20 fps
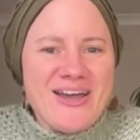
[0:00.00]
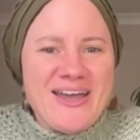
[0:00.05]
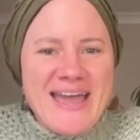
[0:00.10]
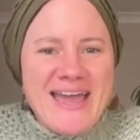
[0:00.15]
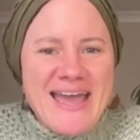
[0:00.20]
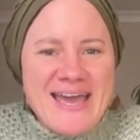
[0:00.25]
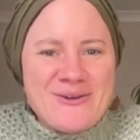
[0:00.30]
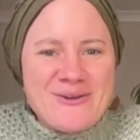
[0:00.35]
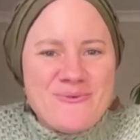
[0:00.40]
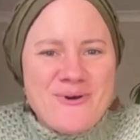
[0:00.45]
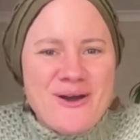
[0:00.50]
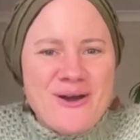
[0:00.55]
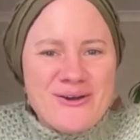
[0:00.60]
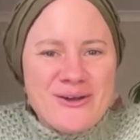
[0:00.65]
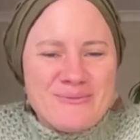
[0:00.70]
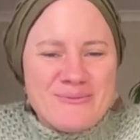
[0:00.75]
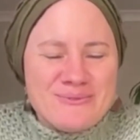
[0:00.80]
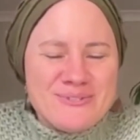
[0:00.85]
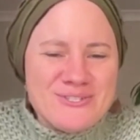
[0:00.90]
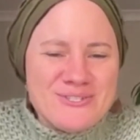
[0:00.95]
and
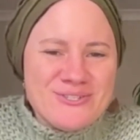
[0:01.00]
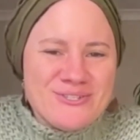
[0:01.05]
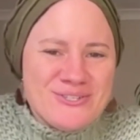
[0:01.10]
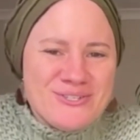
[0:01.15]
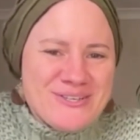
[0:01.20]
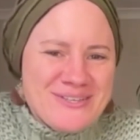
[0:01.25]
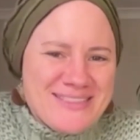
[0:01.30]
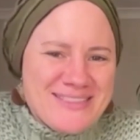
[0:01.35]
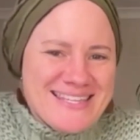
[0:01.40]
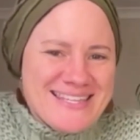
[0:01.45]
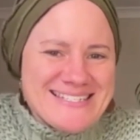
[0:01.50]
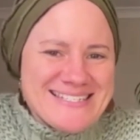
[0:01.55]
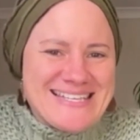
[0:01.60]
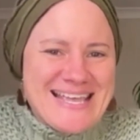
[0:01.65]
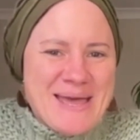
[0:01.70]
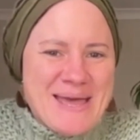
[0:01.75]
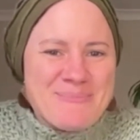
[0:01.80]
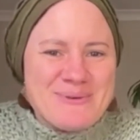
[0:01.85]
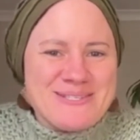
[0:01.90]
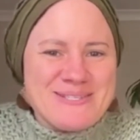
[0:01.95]
welcome to this
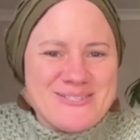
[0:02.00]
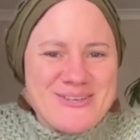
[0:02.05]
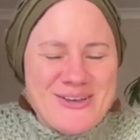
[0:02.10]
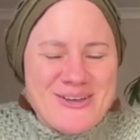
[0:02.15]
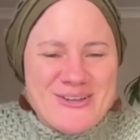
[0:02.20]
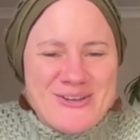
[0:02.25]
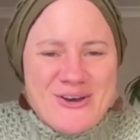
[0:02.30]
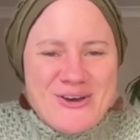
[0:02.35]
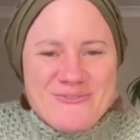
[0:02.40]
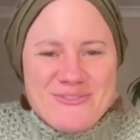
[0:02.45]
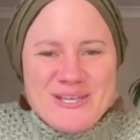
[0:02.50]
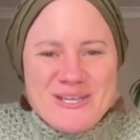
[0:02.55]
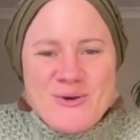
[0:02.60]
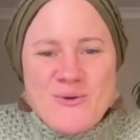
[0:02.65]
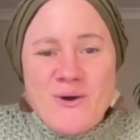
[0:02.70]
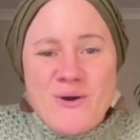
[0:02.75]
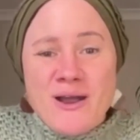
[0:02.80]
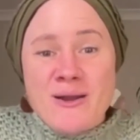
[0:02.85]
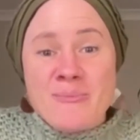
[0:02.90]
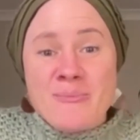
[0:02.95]
episode of the
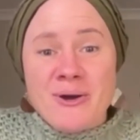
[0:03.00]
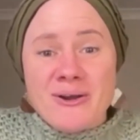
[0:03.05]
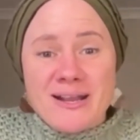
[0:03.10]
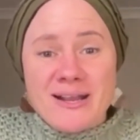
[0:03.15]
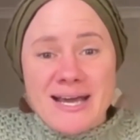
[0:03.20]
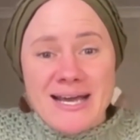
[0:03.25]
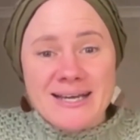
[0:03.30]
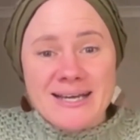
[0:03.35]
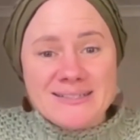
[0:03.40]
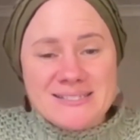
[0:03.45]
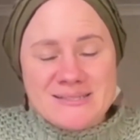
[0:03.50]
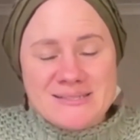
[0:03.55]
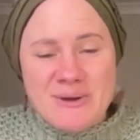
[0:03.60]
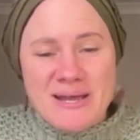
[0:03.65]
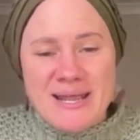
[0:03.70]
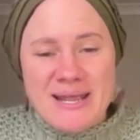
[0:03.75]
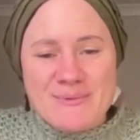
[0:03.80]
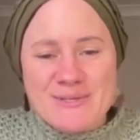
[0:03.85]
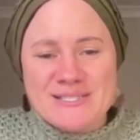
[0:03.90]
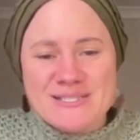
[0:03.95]
Enquiry podcast.
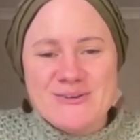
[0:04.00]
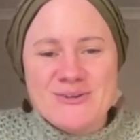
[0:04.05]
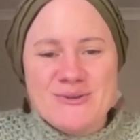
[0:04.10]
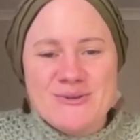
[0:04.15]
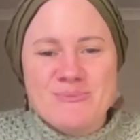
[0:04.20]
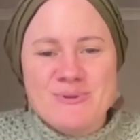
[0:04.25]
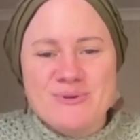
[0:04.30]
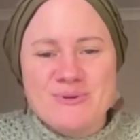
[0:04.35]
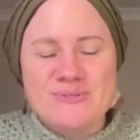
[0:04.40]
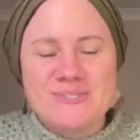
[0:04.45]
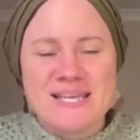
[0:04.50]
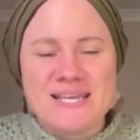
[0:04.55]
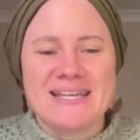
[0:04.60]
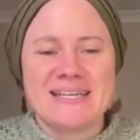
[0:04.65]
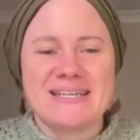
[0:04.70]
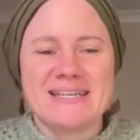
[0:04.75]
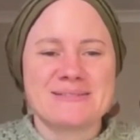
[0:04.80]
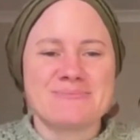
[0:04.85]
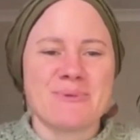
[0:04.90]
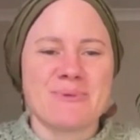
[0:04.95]
My name is Nerida Mills,
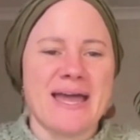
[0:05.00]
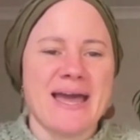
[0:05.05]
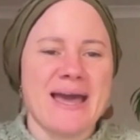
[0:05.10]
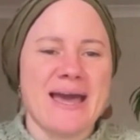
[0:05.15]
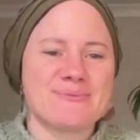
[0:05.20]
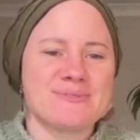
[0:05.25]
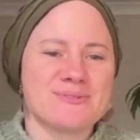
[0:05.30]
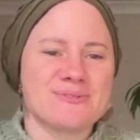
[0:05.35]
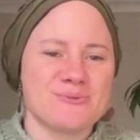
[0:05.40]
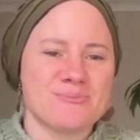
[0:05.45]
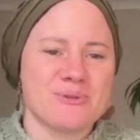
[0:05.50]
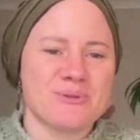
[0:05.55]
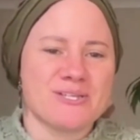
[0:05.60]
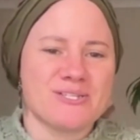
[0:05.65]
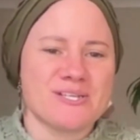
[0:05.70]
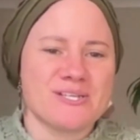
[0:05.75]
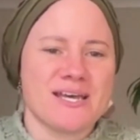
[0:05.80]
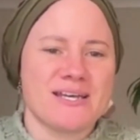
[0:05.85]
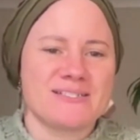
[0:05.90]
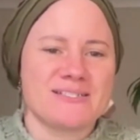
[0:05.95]
and it is my absolute
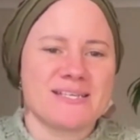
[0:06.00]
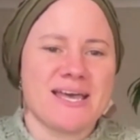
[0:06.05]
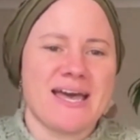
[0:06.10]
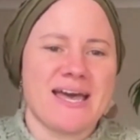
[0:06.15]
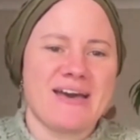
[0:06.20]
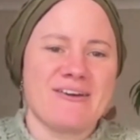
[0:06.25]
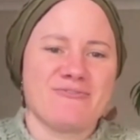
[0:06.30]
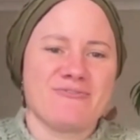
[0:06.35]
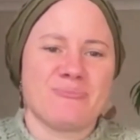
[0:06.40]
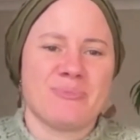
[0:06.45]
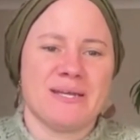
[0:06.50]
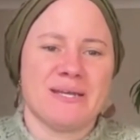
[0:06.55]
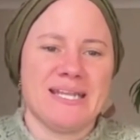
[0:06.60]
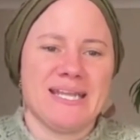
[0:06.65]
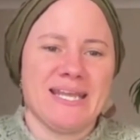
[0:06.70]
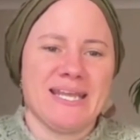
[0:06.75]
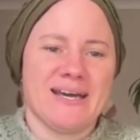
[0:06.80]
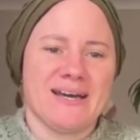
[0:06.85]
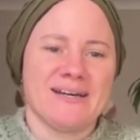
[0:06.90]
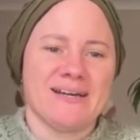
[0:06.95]
pleasure to have
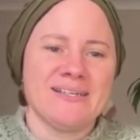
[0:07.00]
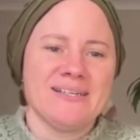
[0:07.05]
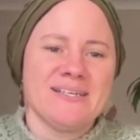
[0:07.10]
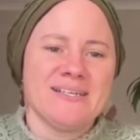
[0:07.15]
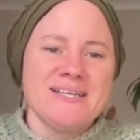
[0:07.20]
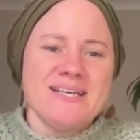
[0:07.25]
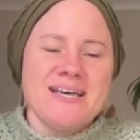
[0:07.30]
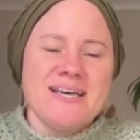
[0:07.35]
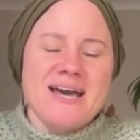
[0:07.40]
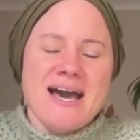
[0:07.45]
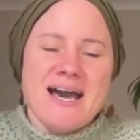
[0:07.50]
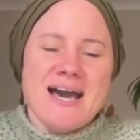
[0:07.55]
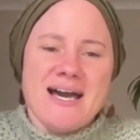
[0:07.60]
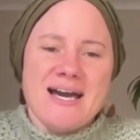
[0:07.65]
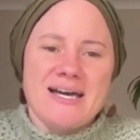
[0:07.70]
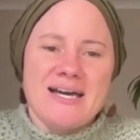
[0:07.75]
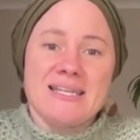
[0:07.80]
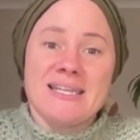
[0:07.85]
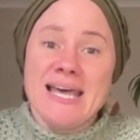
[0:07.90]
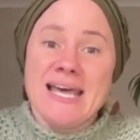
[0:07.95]
Pania
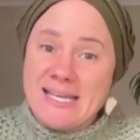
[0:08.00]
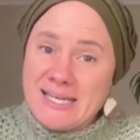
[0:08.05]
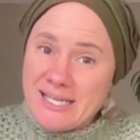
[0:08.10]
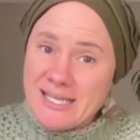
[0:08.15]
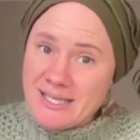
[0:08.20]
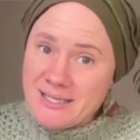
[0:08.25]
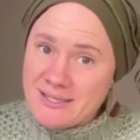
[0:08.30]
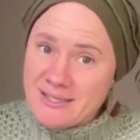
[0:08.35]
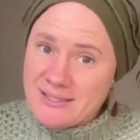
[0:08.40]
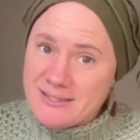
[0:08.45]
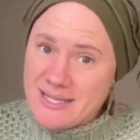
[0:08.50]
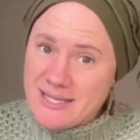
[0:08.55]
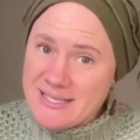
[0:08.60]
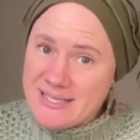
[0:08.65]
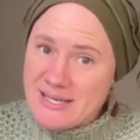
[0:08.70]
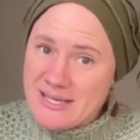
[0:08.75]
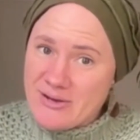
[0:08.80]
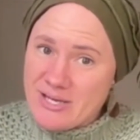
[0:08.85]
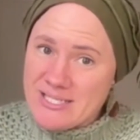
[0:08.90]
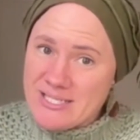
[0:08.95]
Langley.
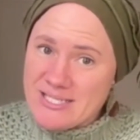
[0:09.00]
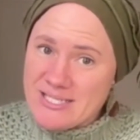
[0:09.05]
That's how I